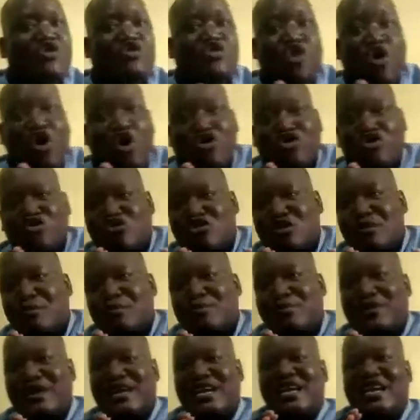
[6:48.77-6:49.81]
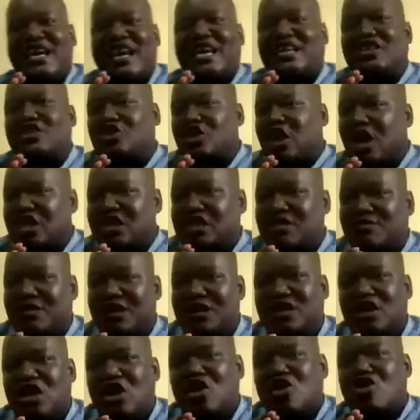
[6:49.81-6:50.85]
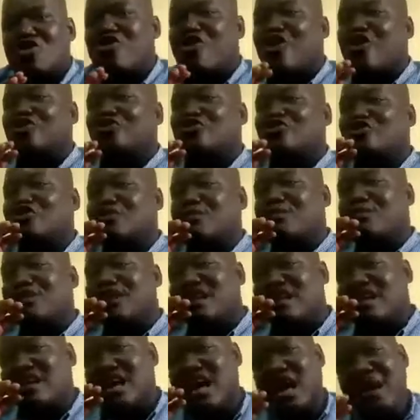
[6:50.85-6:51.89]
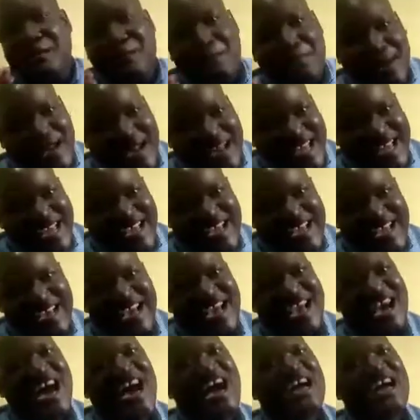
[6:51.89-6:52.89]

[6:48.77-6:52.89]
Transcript: God would bring a judgment, God would bring a plague,